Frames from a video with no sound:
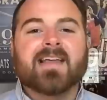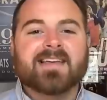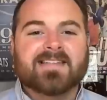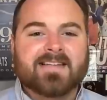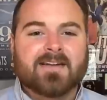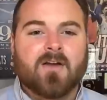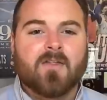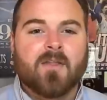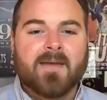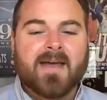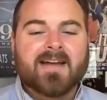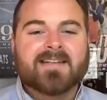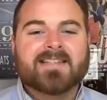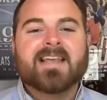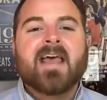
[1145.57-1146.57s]
gets in on the
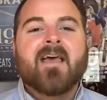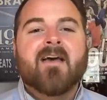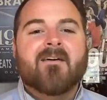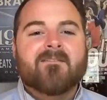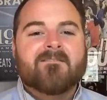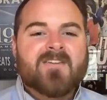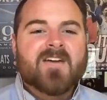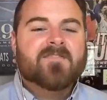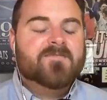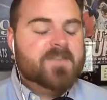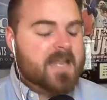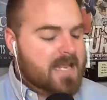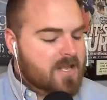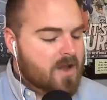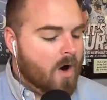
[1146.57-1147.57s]
mix.
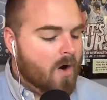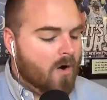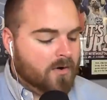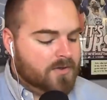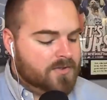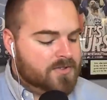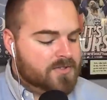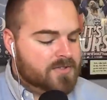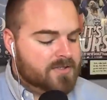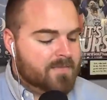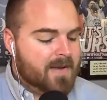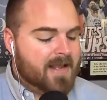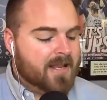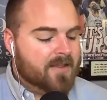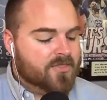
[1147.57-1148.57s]
50 yards to
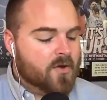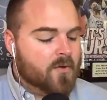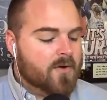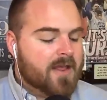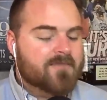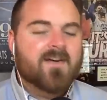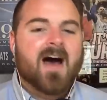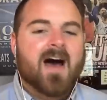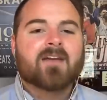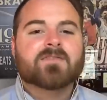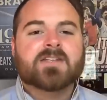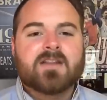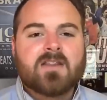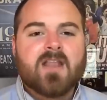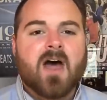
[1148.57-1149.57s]
make it
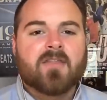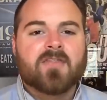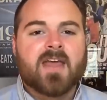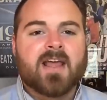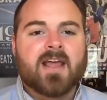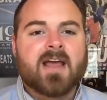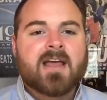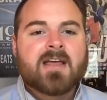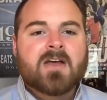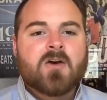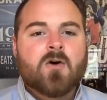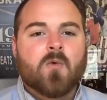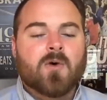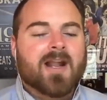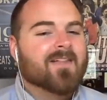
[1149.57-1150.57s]
35-0.
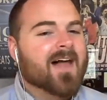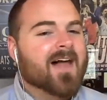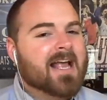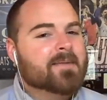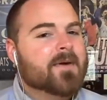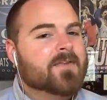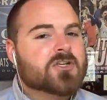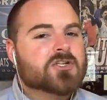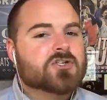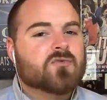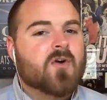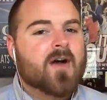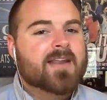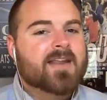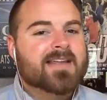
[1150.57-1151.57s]
What I like about this
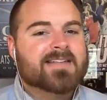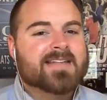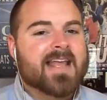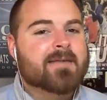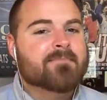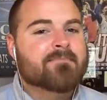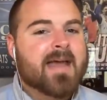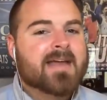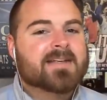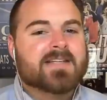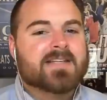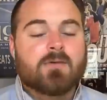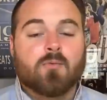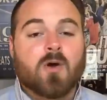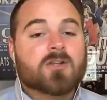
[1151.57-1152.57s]
run is
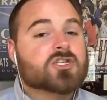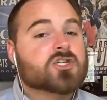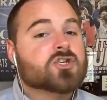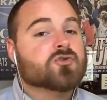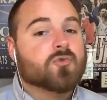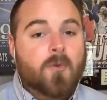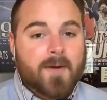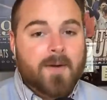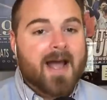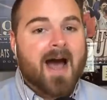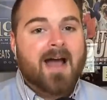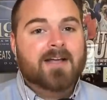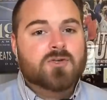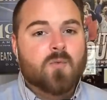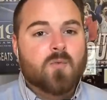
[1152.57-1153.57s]
he runs through a
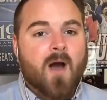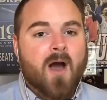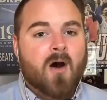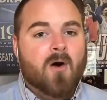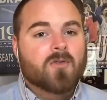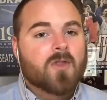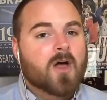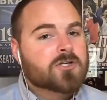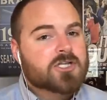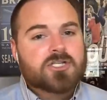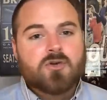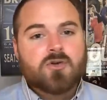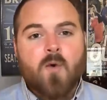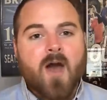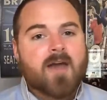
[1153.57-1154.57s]
guy as well, not
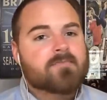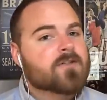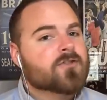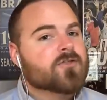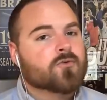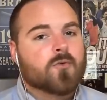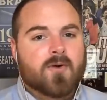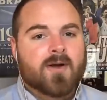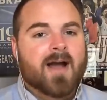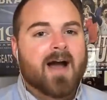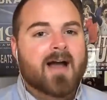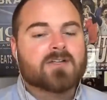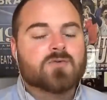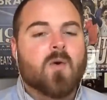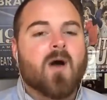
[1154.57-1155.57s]
just away, but through a
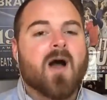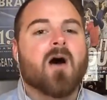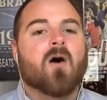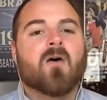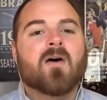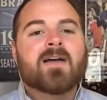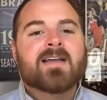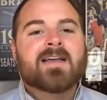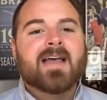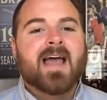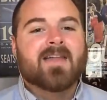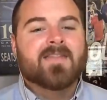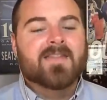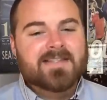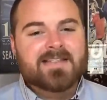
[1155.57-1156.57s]
guy as well.
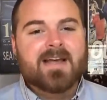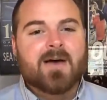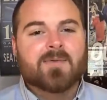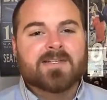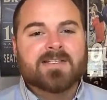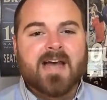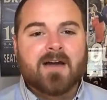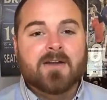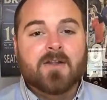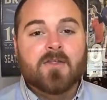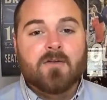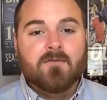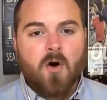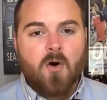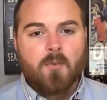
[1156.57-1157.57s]
And this is how it sounded on
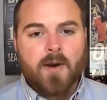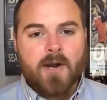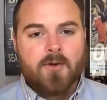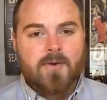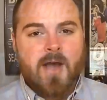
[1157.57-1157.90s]
the Vol Radio